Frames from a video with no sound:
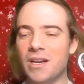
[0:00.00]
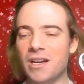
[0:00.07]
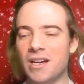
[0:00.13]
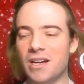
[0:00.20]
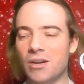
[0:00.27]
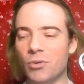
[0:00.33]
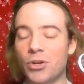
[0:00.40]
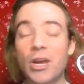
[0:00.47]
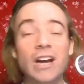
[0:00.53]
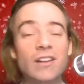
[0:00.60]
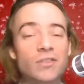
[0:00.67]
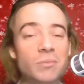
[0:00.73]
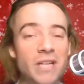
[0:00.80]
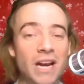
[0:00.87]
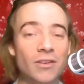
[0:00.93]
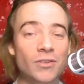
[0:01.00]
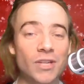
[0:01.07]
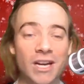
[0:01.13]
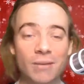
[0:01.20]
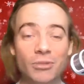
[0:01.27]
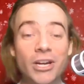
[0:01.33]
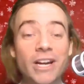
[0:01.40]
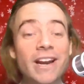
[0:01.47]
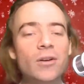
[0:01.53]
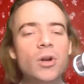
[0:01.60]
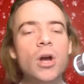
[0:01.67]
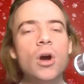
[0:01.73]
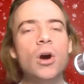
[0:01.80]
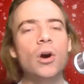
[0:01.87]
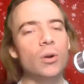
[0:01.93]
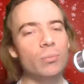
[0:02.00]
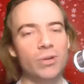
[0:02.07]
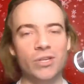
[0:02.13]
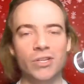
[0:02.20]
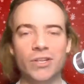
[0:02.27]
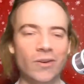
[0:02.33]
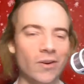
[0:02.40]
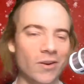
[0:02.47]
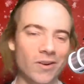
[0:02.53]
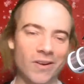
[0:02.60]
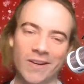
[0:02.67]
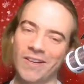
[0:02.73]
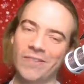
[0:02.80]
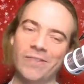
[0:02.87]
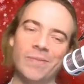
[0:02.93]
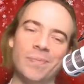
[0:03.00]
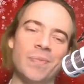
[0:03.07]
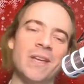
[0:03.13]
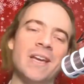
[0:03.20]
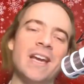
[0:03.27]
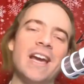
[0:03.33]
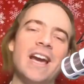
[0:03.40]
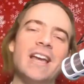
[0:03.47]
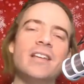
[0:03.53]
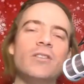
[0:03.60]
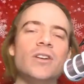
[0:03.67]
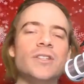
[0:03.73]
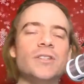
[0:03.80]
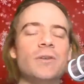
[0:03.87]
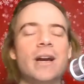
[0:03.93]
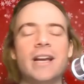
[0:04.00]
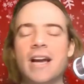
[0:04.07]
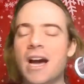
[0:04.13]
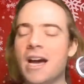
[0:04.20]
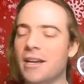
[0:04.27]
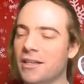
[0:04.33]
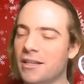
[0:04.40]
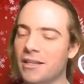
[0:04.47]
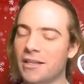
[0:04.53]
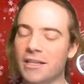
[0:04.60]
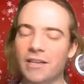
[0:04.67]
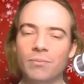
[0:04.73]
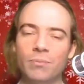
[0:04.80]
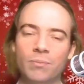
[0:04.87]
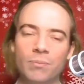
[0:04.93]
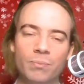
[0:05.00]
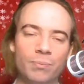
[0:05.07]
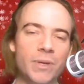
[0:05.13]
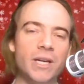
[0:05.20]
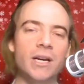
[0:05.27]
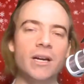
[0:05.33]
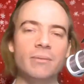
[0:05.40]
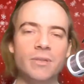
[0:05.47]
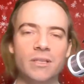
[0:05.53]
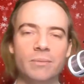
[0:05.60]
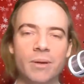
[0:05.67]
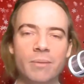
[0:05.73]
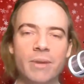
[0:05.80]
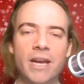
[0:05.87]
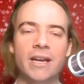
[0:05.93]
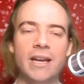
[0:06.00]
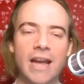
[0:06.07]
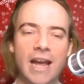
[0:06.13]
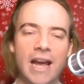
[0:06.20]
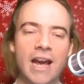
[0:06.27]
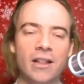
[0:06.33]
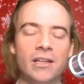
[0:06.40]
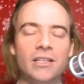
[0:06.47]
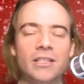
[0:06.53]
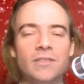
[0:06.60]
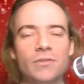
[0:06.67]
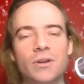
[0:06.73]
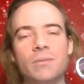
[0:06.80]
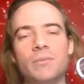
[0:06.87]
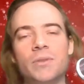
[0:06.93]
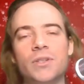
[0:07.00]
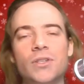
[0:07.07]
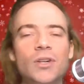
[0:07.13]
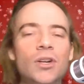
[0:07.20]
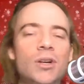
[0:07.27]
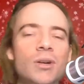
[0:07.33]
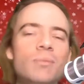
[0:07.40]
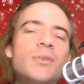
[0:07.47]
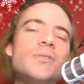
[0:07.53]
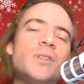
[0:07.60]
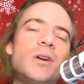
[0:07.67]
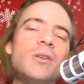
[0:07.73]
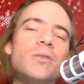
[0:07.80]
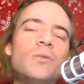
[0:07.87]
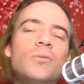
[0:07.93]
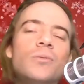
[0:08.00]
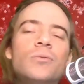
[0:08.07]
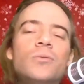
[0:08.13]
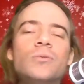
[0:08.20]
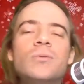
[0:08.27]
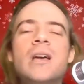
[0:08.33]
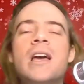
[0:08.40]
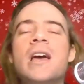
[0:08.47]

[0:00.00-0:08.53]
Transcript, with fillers: uh, when you have some downtime, check out RPG Archive. And then also, I gotta give big ups to my man Alex from Turbo Zone.